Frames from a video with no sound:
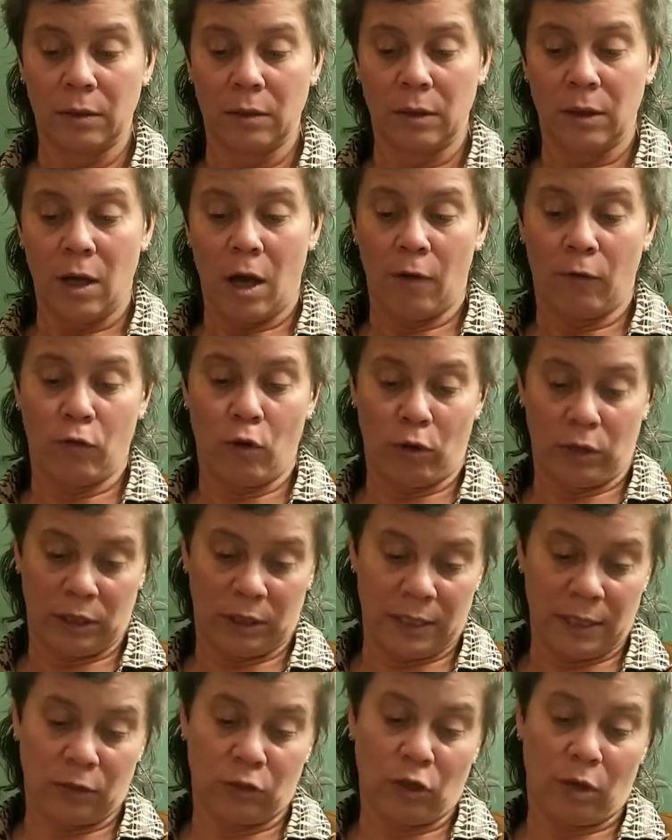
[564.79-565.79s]
Of course,
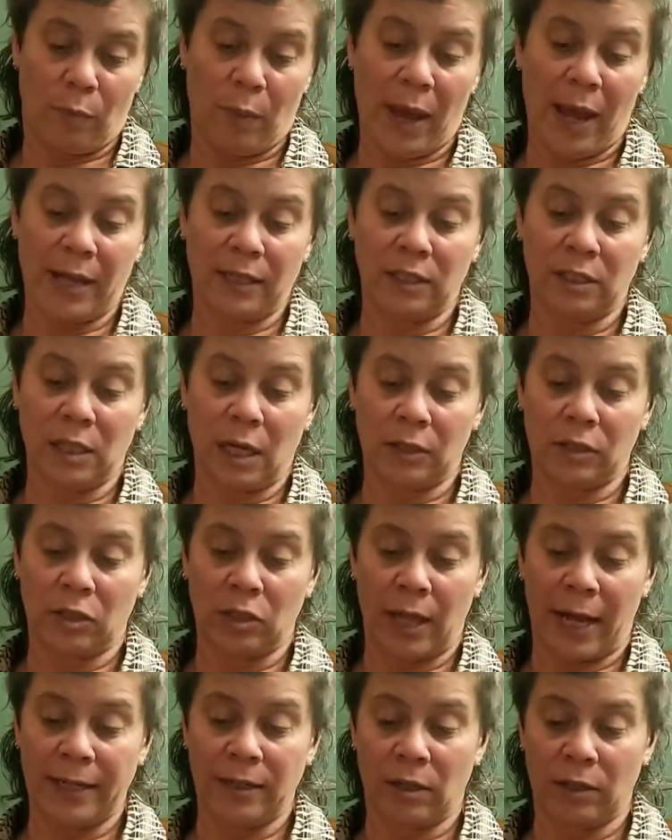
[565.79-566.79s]
they took pains not to
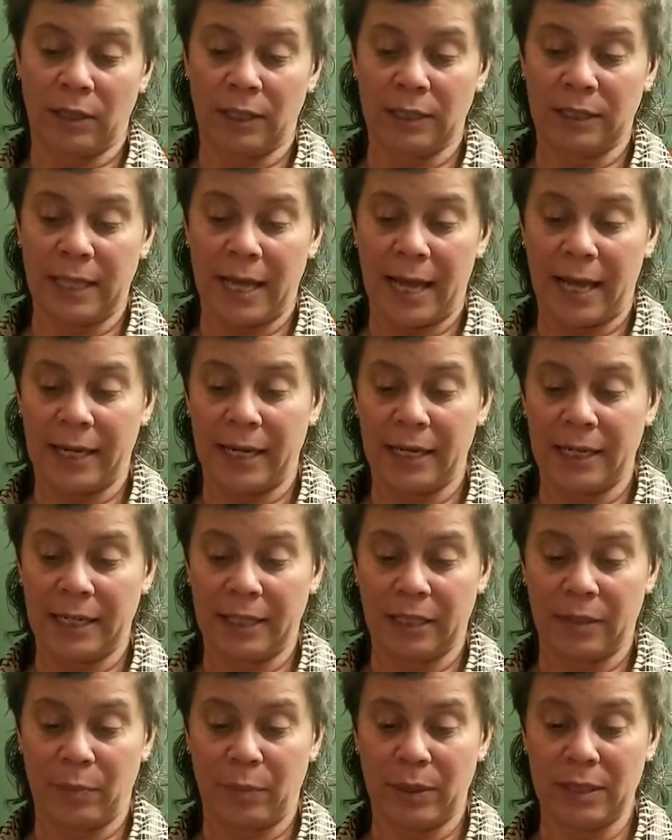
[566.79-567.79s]
light on his head and
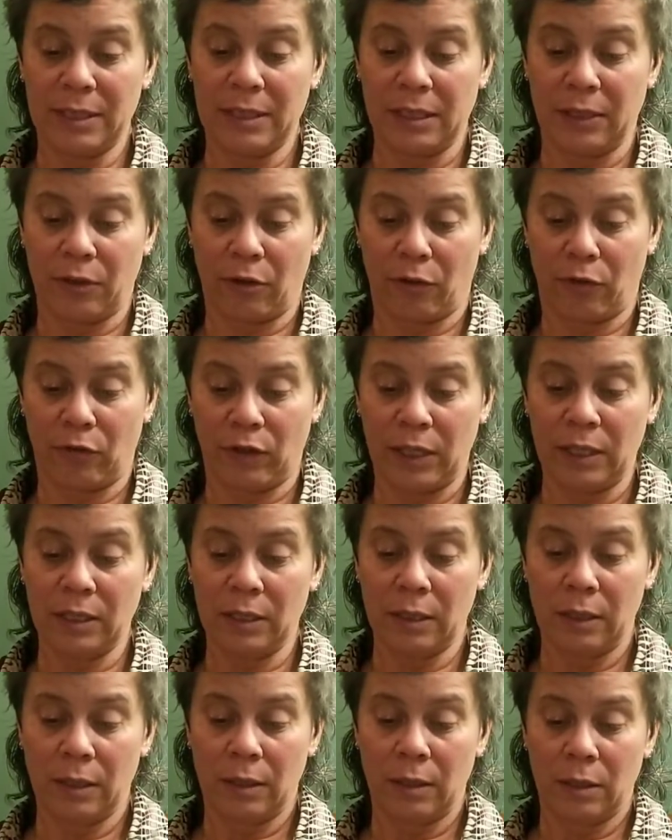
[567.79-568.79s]
get the pins in their feet.
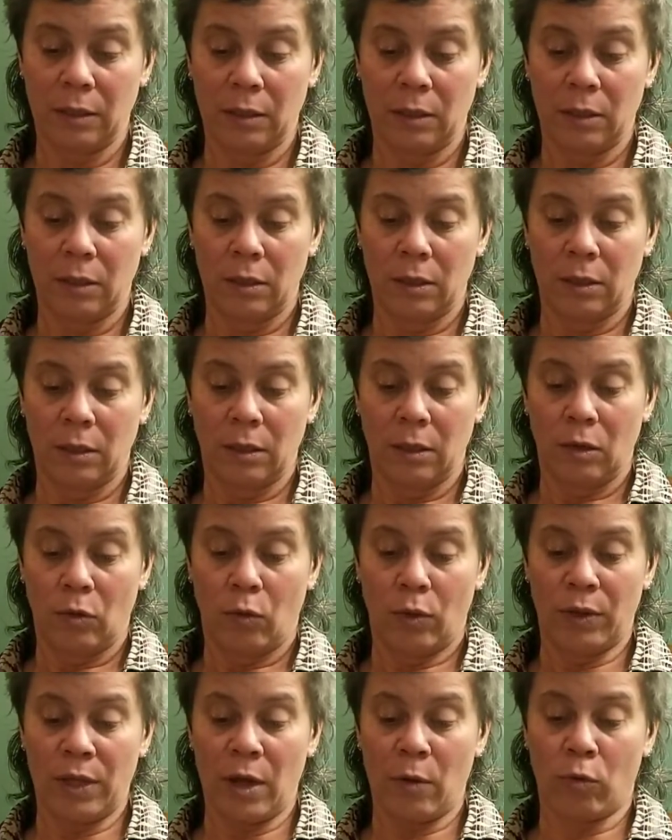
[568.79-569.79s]

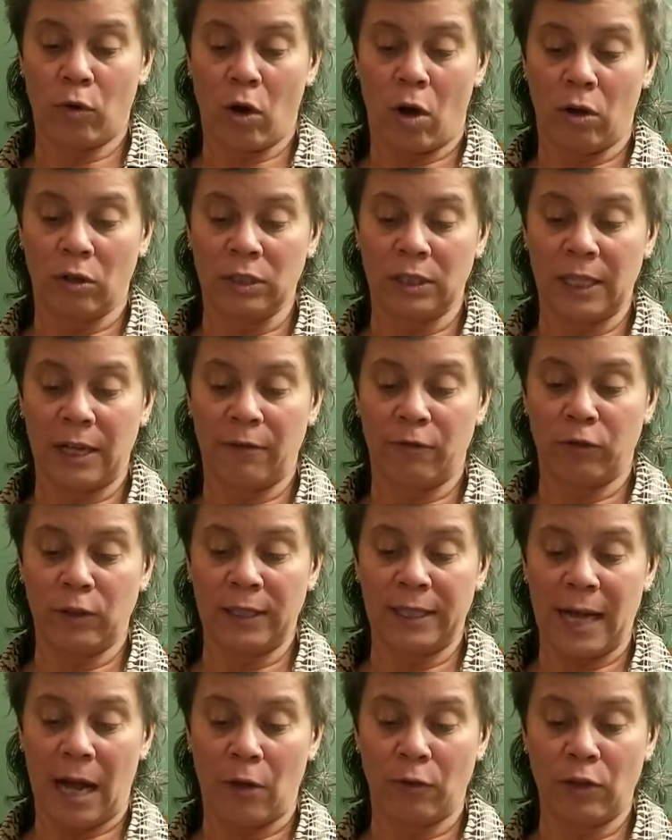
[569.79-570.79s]
When they were all safely
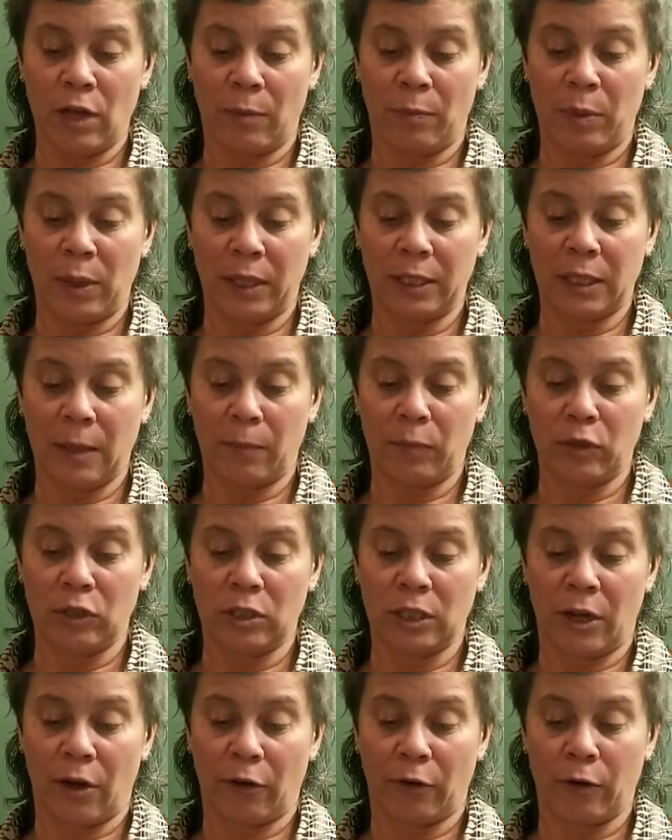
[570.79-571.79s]
down, they picked up the
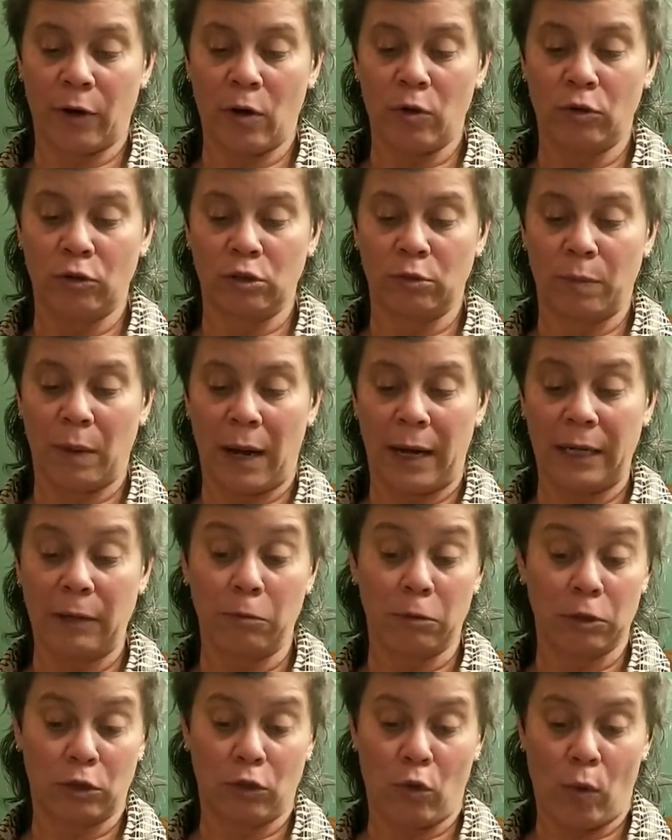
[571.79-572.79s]
Scarecrow, whose body
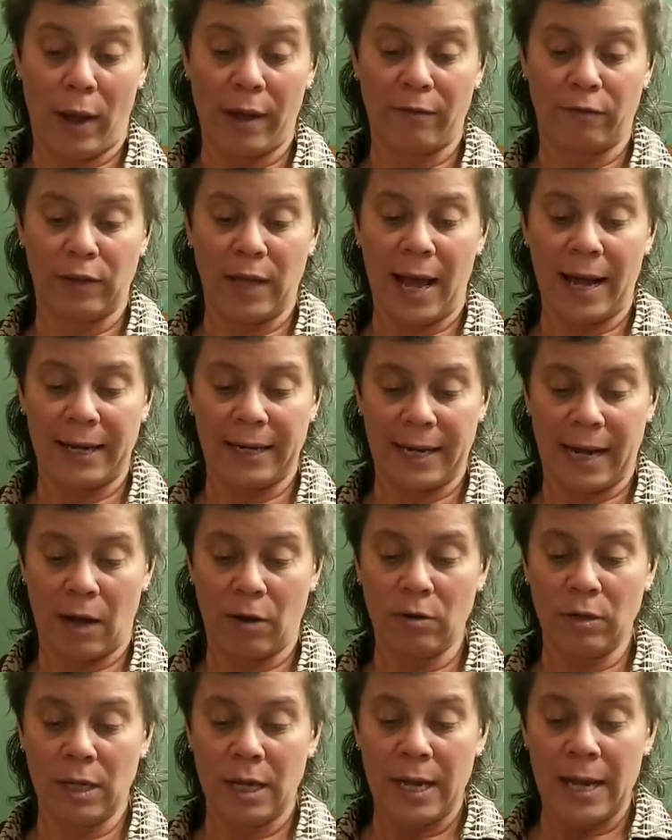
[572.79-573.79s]
was quite flattened
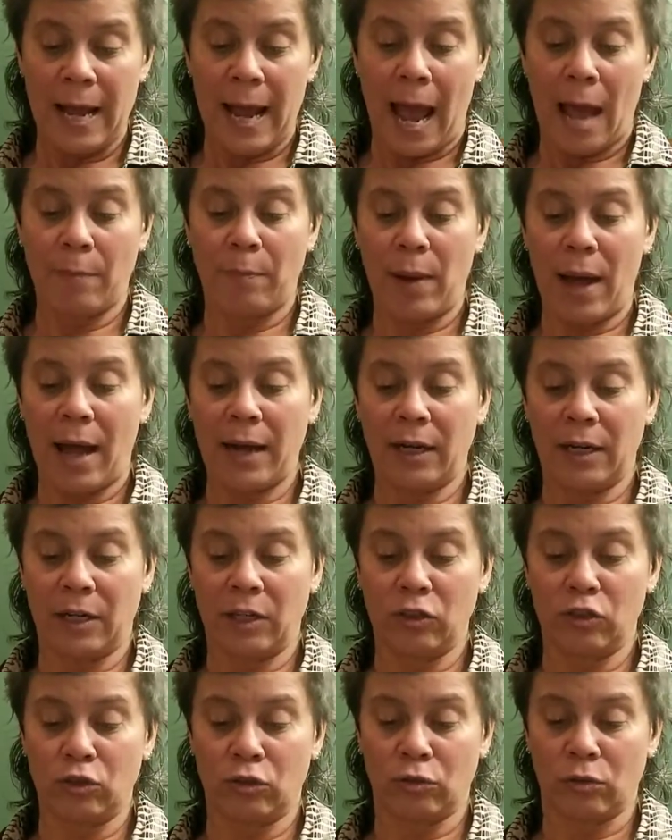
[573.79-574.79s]
out, and patted
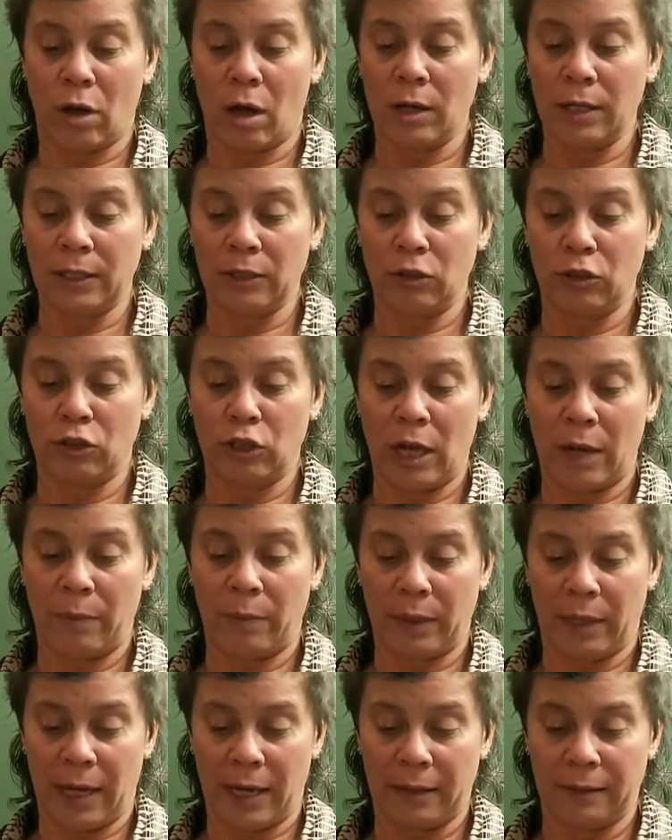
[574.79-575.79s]
his straw into shape
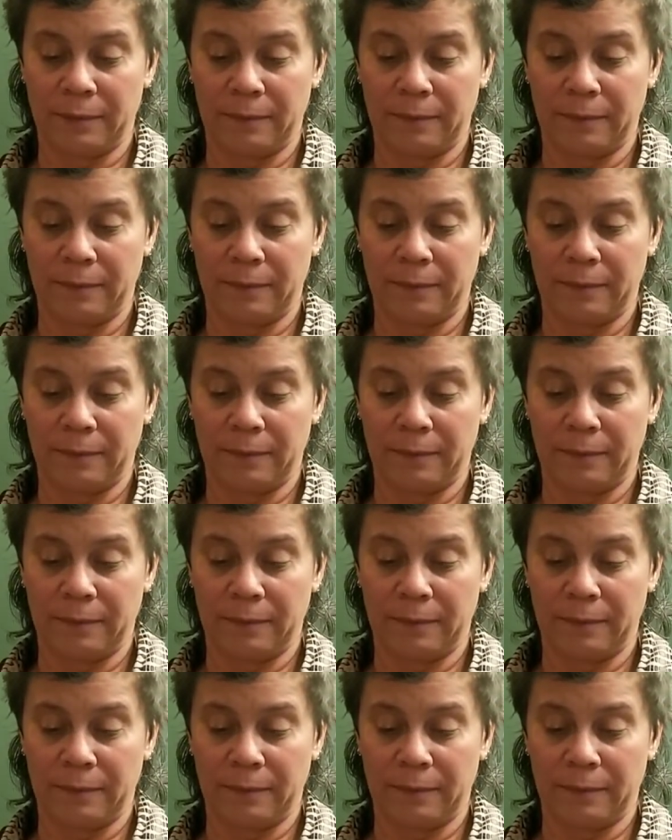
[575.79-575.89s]
again.